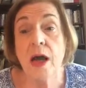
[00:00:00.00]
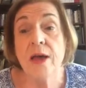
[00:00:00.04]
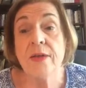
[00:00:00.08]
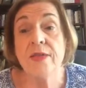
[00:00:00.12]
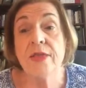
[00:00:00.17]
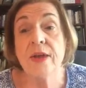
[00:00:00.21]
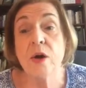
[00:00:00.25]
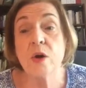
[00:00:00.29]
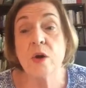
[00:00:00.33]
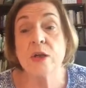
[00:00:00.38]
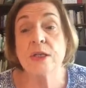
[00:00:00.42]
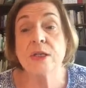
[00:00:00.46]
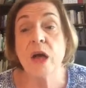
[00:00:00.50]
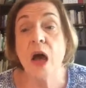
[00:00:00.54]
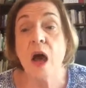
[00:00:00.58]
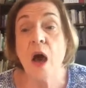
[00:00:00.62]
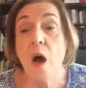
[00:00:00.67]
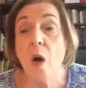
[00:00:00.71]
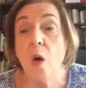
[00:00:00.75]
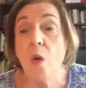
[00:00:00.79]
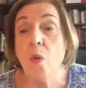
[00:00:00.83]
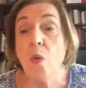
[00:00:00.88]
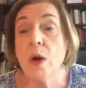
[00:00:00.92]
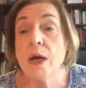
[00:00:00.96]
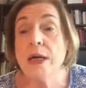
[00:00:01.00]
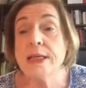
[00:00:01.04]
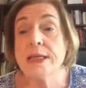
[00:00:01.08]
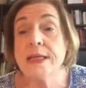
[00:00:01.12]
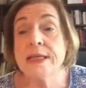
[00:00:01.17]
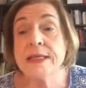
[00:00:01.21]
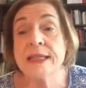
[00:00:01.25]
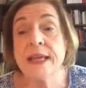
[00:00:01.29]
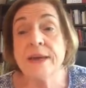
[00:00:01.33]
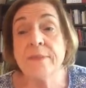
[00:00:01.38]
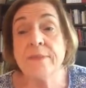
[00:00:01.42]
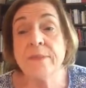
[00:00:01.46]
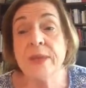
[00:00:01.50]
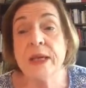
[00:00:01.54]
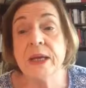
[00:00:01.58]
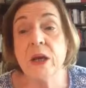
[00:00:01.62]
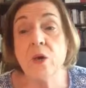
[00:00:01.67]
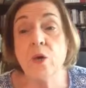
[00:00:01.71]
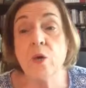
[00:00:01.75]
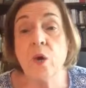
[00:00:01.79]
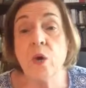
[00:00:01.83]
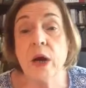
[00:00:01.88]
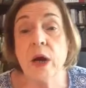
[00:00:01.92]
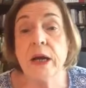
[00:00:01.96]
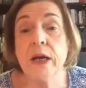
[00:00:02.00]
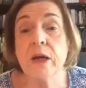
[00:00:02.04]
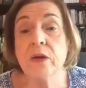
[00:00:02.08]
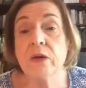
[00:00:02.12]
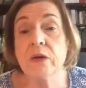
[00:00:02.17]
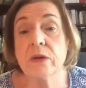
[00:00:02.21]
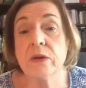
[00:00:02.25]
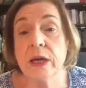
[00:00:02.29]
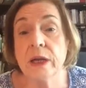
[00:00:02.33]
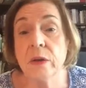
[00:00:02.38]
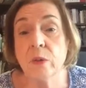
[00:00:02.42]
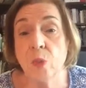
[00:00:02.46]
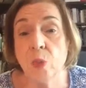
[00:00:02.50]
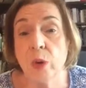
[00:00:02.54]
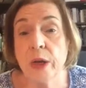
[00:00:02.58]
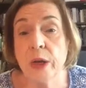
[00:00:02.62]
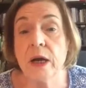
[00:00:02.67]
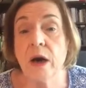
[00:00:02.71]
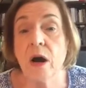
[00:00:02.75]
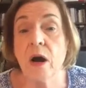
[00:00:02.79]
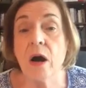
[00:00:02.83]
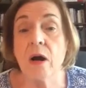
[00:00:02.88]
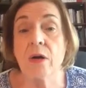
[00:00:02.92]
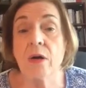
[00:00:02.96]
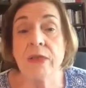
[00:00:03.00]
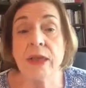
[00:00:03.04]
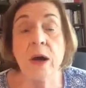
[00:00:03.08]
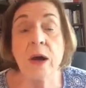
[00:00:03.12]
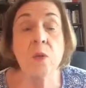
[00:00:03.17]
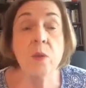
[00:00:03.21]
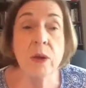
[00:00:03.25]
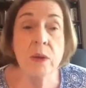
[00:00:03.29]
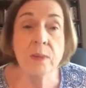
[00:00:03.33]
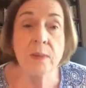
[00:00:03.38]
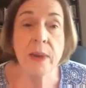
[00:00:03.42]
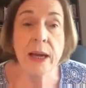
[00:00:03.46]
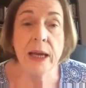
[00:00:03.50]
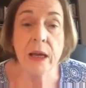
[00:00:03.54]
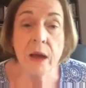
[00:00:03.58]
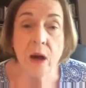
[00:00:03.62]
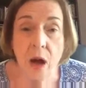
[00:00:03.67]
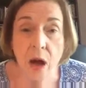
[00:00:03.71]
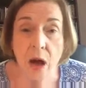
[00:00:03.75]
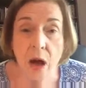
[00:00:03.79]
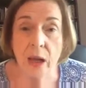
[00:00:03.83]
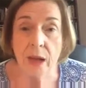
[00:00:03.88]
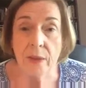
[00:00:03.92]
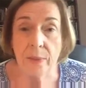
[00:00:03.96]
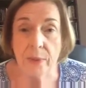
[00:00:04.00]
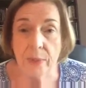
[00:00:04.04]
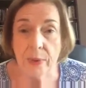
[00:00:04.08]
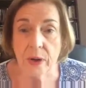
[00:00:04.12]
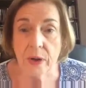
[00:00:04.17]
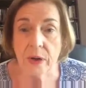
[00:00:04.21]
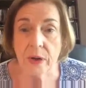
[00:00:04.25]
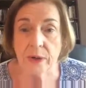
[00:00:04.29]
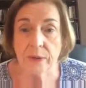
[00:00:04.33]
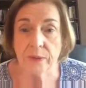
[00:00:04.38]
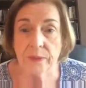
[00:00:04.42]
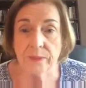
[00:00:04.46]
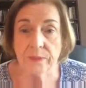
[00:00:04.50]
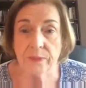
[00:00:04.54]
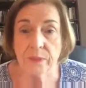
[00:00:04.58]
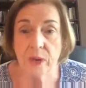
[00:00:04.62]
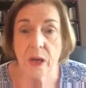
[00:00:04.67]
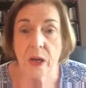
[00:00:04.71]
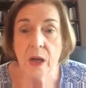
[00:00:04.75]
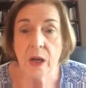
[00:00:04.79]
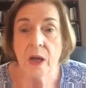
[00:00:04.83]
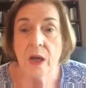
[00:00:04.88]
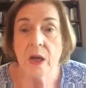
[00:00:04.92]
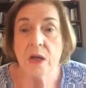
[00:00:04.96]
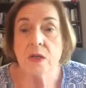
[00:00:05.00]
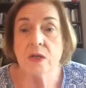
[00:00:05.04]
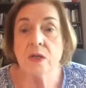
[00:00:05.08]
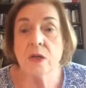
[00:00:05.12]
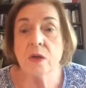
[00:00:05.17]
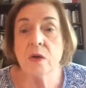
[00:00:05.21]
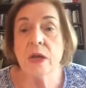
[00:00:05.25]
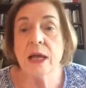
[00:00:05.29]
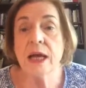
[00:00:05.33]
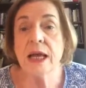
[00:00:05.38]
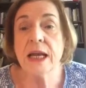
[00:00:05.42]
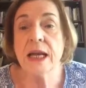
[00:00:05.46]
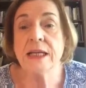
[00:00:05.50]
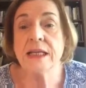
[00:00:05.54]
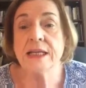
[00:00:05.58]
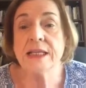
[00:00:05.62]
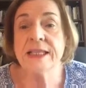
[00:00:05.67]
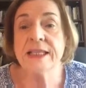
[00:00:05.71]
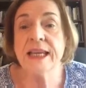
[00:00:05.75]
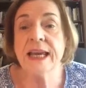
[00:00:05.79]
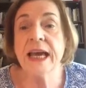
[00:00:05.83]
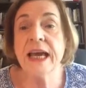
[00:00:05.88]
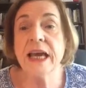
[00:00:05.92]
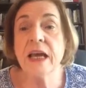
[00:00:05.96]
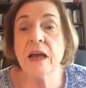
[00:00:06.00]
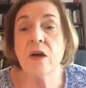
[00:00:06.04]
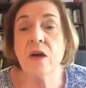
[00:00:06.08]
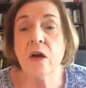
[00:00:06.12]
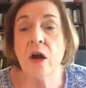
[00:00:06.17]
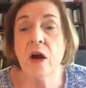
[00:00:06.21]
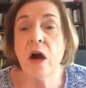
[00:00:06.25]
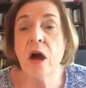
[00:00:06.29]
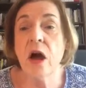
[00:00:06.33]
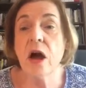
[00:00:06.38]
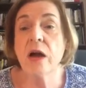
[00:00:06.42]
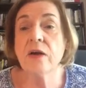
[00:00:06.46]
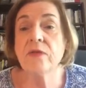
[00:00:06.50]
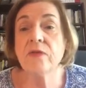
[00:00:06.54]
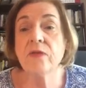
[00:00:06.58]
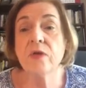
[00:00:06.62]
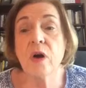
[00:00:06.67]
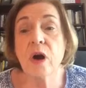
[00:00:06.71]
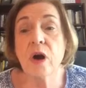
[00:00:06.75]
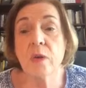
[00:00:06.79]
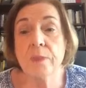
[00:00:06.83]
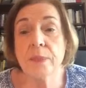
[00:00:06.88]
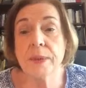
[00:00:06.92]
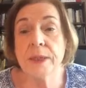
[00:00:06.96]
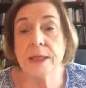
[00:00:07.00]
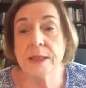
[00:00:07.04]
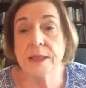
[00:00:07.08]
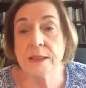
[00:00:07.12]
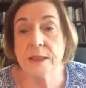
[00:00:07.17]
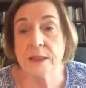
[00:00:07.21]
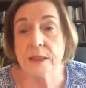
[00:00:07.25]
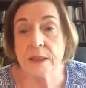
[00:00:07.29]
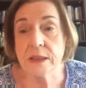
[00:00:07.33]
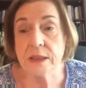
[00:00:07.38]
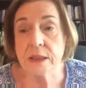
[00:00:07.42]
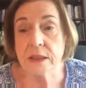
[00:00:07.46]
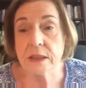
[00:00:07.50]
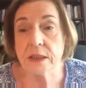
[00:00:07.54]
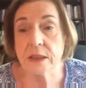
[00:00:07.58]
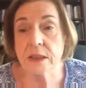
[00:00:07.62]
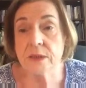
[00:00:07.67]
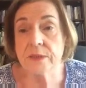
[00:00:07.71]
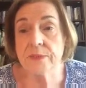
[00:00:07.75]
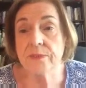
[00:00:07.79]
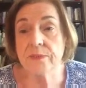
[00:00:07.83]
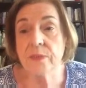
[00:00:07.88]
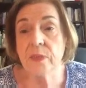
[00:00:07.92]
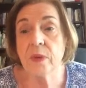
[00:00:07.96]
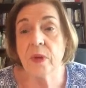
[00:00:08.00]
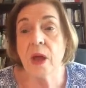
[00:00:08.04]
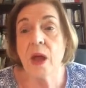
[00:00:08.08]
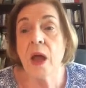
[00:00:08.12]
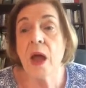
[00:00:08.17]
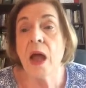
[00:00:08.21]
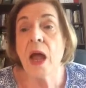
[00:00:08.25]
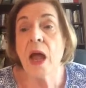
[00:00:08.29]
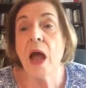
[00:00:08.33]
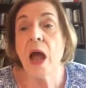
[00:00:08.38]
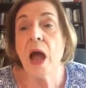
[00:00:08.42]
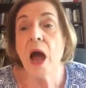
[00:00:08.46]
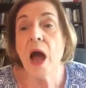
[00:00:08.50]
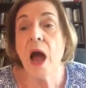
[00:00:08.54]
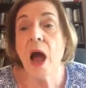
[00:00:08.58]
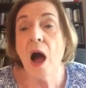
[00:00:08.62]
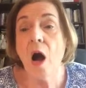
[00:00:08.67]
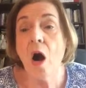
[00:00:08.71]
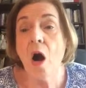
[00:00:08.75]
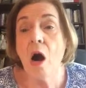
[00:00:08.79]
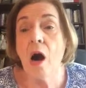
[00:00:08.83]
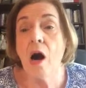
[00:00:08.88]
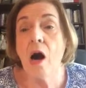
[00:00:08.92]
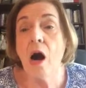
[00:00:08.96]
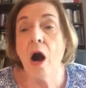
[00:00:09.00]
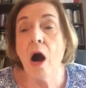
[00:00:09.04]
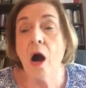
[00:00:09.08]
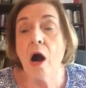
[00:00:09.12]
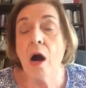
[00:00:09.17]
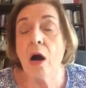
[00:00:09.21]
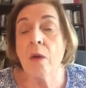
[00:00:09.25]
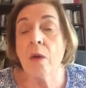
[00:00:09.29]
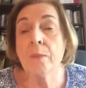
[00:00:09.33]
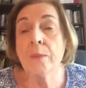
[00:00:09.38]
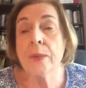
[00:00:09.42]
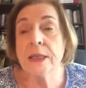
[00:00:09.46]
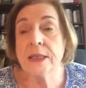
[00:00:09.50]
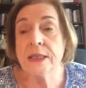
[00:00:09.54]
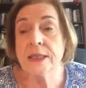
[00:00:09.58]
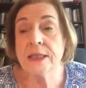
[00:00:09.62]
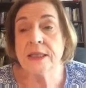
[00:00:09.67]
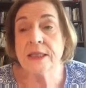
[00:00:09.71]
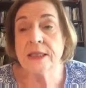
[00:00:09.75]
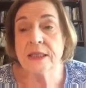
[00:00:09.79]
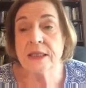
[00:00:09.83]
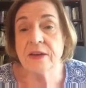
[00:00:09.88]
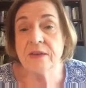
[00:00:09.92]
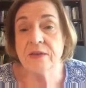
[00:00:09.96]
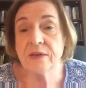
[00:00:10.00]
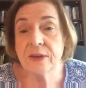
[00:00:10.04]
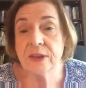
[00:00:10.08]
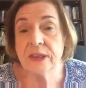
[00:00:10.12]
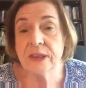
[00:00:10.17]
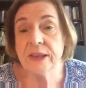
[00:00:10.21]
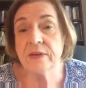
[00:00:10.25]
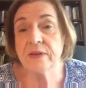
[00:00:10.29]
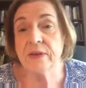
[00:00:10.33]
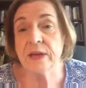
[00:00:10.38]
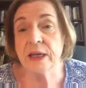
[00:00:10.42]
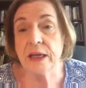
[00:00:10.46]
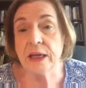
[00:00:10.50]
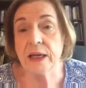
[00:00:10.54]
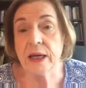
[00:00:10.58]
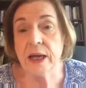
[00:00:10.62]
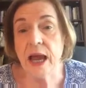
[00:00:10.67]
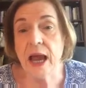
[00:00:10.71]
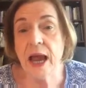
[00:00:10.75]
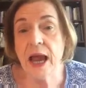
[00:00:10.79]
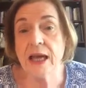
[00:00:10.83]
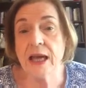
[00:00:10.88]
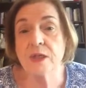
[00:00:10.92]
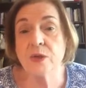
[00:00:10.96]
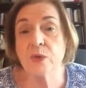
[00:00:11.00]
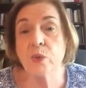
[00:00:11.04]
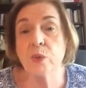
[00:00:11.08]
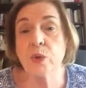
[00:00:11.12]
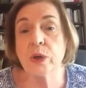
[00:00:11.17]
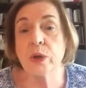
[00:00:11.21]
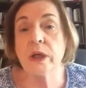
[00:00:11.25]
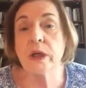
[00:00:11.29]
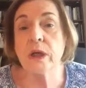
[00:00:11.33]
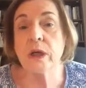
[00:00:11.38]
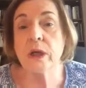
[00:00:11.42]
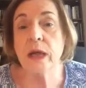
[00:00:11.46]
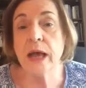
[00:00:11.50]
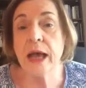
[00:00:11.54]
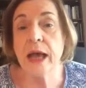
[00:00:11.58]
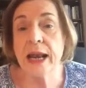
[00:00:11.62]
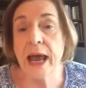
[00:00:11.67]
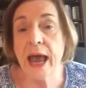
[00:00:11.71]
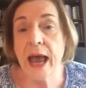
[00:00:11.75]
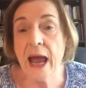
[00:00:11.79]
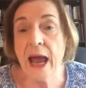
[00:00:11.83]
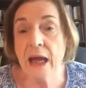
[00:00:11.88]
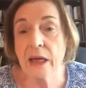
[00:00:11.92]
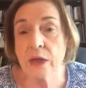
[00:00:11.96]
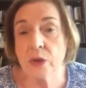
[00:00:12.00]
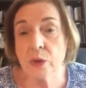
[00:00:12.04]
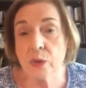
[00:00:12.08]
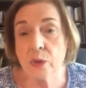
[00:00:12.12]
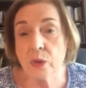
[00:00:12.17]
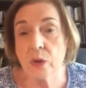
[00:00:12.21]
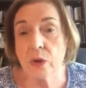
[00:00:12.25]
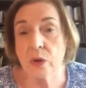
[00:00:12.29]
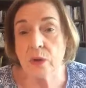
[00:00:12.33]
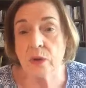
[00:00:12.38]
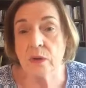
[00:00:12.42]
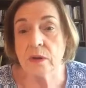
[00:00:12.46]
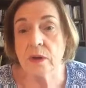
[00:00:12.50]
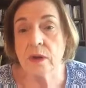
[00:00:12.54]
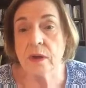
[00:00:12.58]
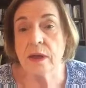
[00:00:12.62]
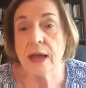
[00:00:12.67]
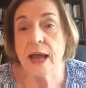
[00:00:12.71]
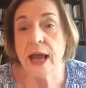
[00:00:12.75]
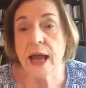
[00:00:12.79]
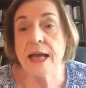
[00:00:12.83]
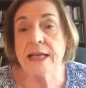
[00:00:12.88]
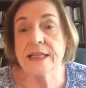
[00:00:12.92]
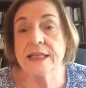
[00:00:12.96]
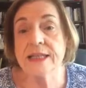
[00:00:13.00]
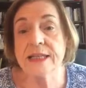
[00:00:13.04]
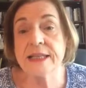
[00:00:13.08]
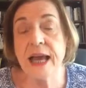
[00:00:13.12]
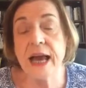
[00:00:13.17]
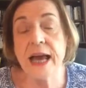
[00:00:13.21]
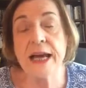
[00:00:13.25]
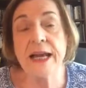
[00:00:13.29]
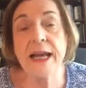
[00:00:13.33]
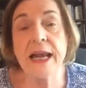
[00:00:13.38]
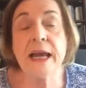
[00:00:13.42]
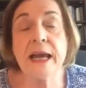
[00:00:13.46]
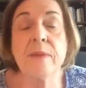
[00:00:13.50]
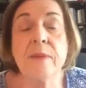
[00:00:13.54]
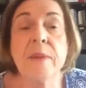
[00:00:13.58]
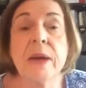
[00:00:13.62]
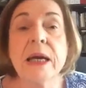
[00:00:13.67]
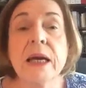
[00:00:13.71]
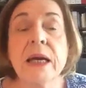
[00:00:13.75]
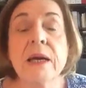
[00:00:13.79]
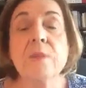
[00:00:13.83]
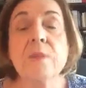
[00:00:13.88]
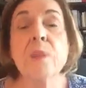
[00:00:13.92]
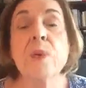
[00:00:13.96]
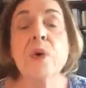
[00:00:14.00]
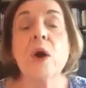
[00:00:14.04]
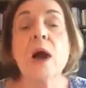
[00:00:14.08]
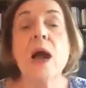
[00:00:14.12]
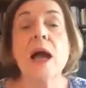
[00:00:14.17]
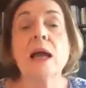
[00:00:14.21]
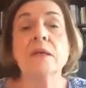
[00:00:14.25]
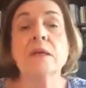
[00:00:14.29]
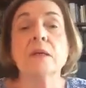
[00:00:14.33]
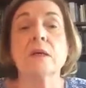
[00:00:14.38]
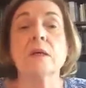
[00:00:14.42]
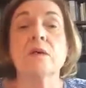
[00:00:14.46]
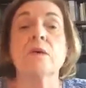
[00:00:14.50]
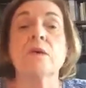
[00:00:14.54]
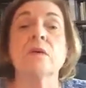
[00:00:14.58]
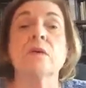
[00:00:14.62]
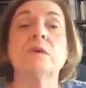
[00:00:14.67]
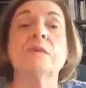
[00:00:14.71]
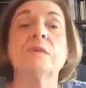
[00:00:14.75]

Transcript: There is always something greater than we are that we may call upon. So let us thank God for our businesses, our business of living as real and actual, as dynamic and practical.